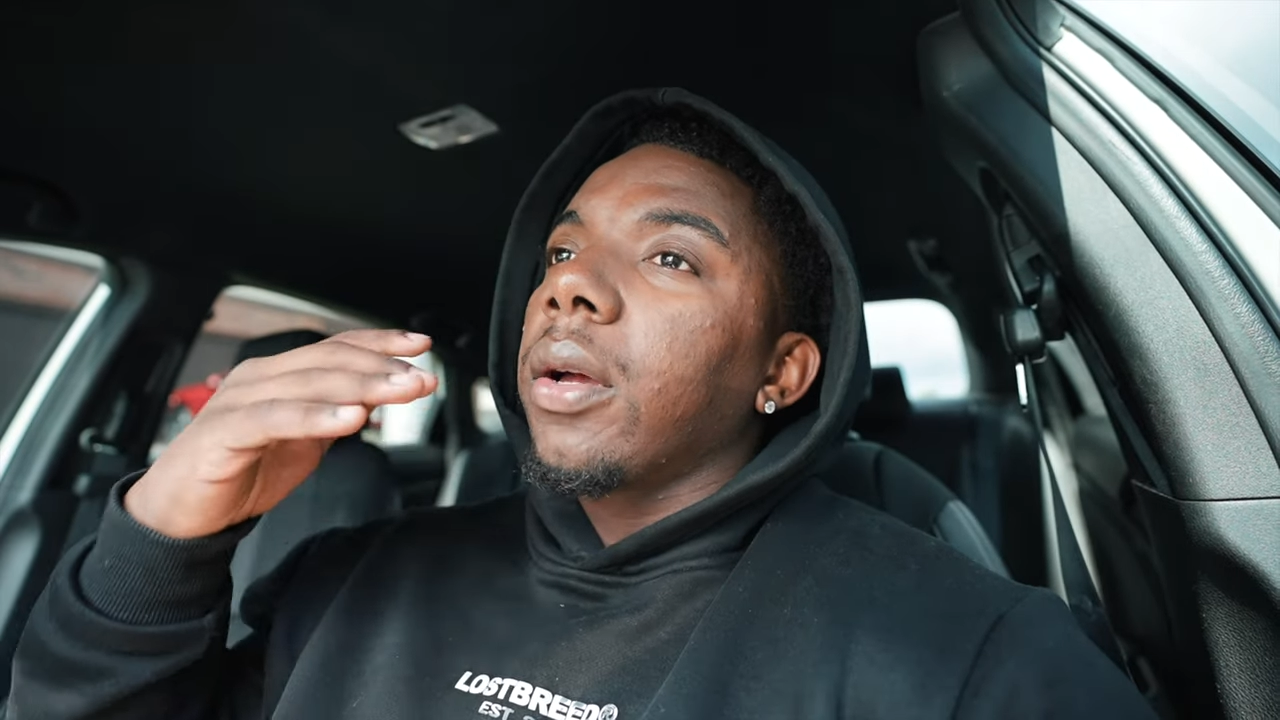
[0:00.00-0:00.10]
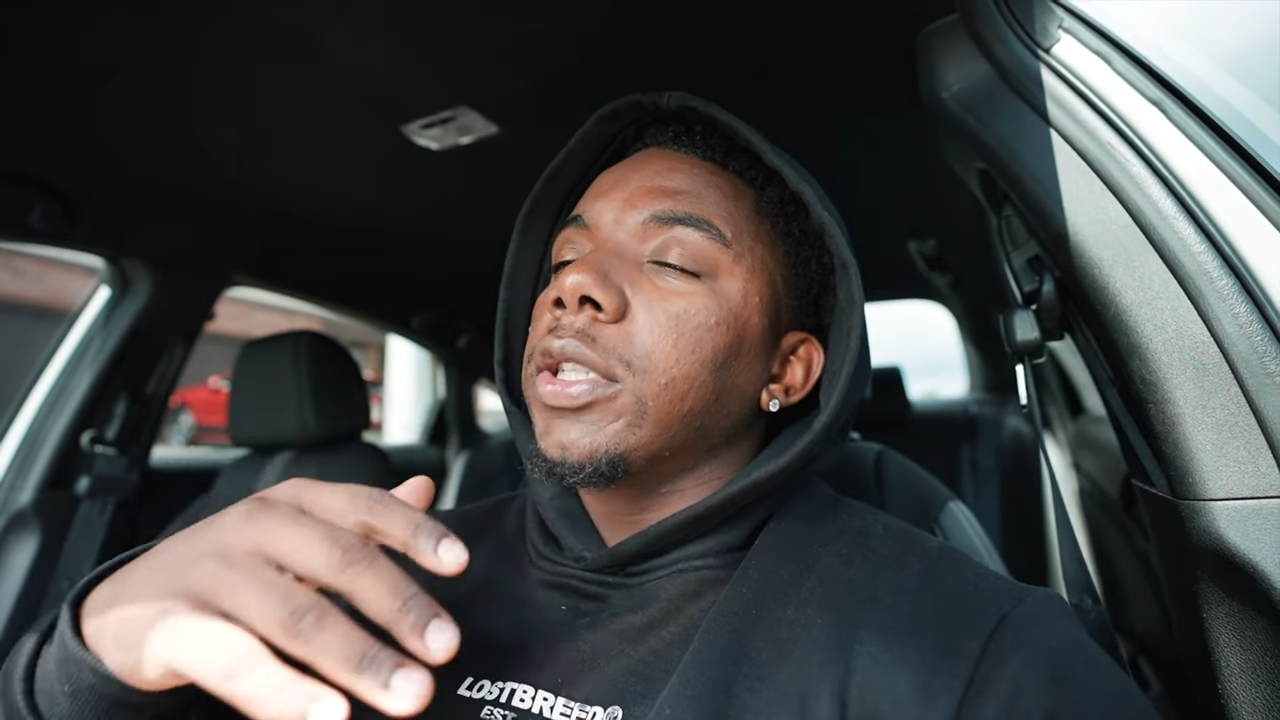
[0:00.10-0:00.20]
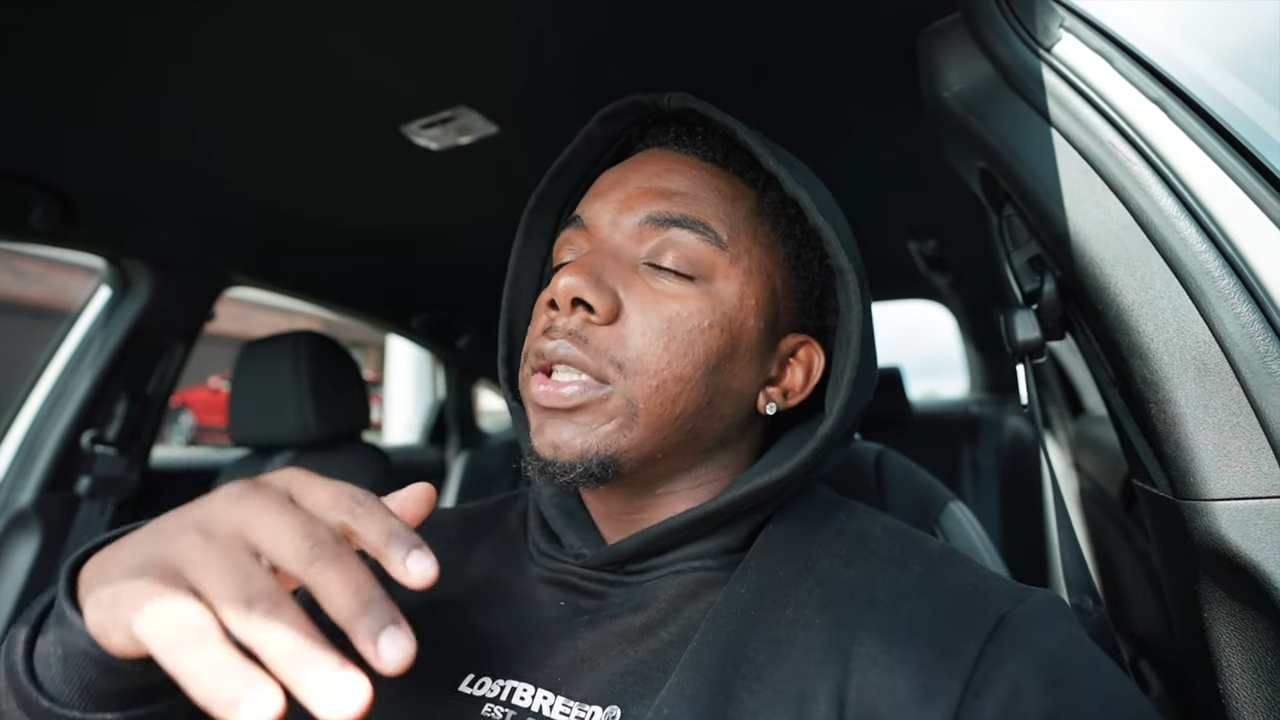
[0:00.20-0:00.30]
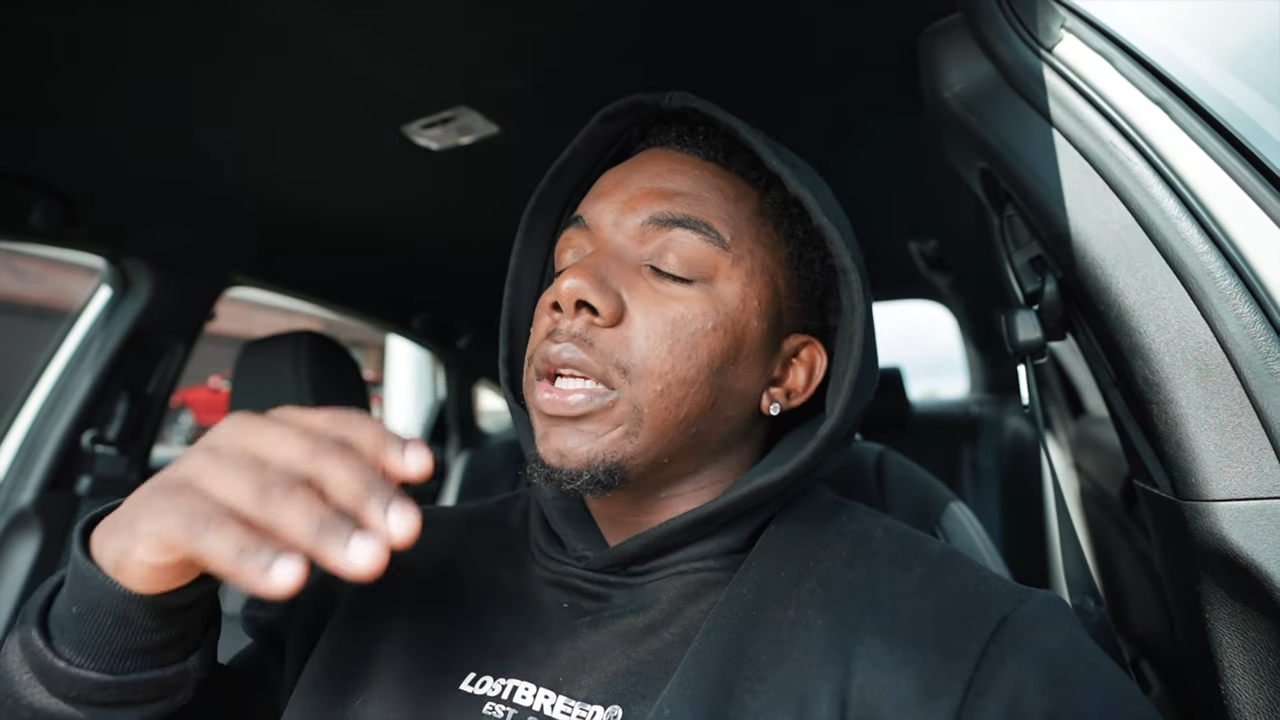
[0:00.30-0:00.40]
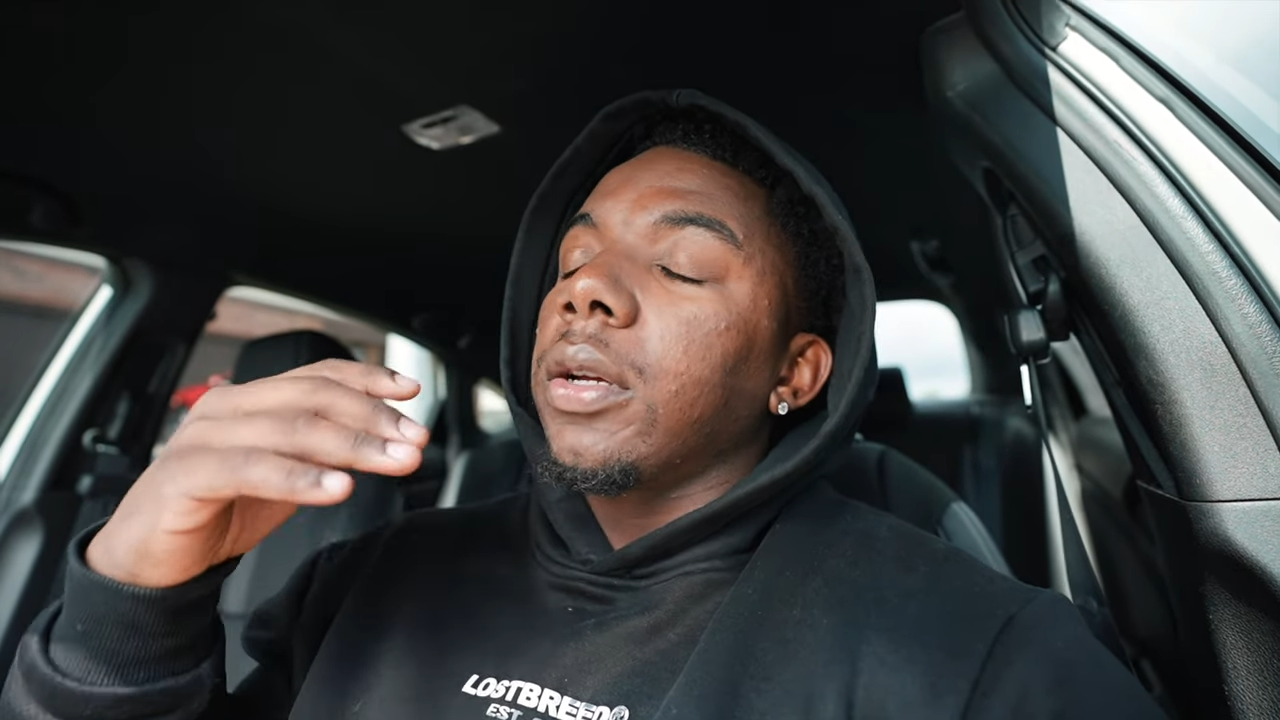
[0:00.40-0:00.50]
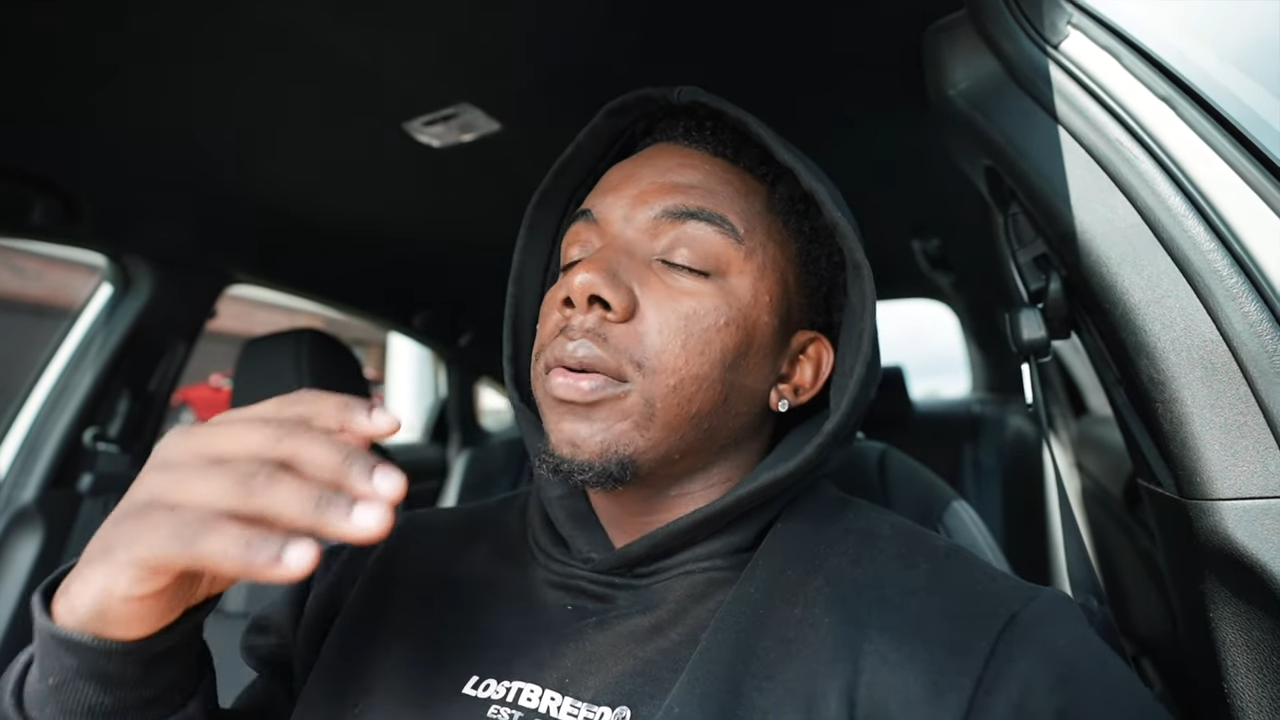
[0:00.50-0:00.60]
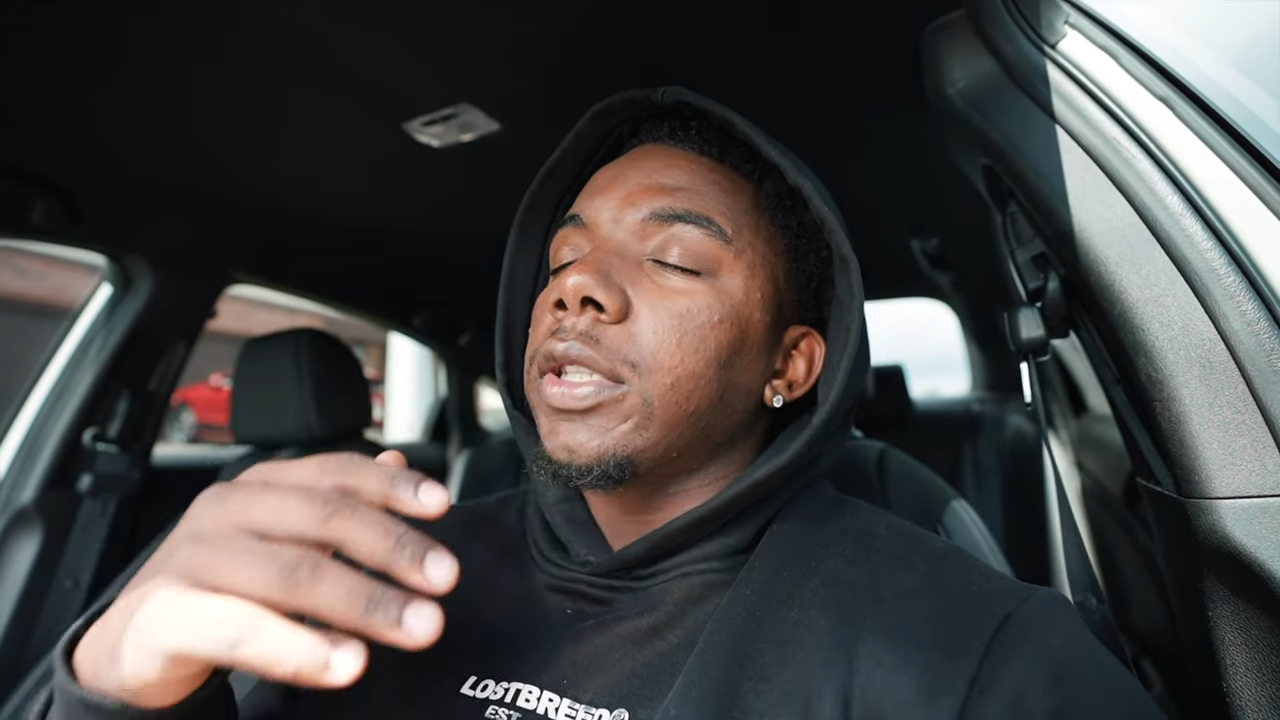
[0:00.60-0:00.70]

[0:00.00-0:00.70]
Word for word: just get up,